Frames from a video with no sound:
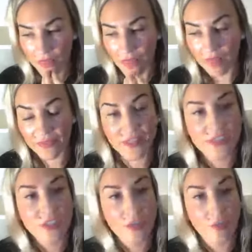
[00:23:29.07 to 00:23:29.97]
that
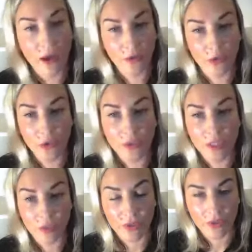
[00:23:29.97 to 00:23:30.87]
this is about
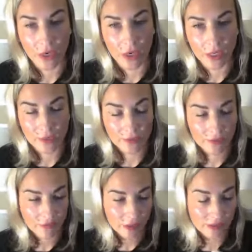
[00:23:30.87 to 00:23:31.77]
union with God,
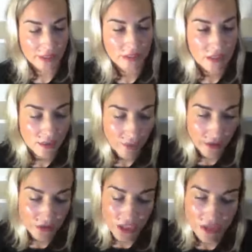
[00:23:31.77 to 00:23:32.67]
that this is
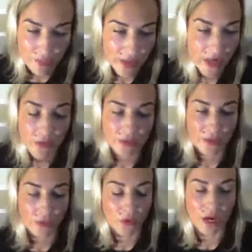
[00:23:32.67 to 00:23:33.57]
about just being with
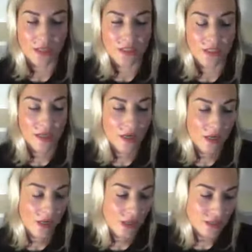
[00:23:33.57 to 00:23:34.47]
the Christ.
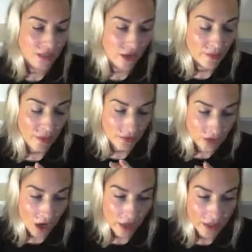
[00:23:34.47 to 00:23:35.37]
It's not about
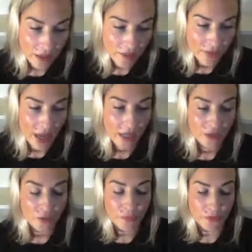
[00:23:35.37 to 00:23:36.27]
talking of the
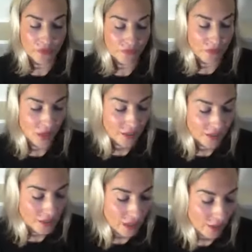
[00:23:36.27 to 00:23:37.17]
attributes of God,
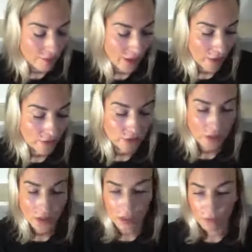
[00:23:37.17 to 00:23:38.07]
it's not about
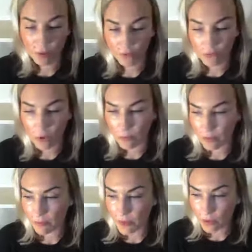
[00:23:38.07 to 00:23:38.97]

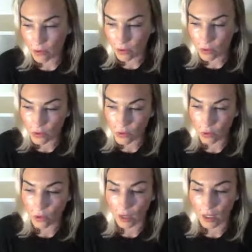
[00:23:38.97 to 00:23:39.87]
performing miracles
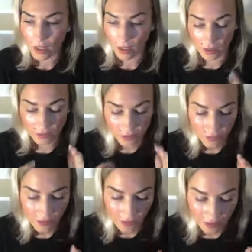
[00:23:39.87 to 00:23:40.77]
or a
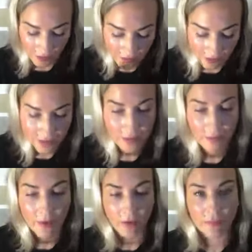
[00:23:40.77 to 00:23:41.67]
doing list, it's
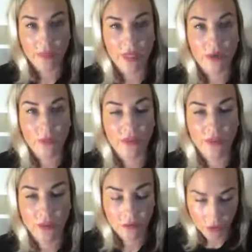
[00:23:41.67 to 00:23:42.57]
about being with
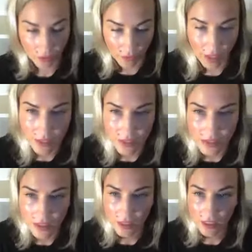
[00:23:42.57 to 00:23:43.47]
the
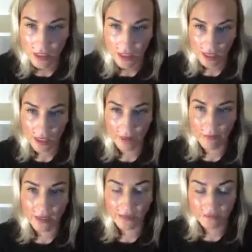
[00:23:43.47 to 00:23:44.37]
Christ.
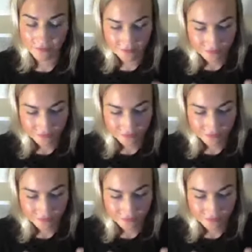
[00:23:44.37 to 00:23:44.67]
Amen.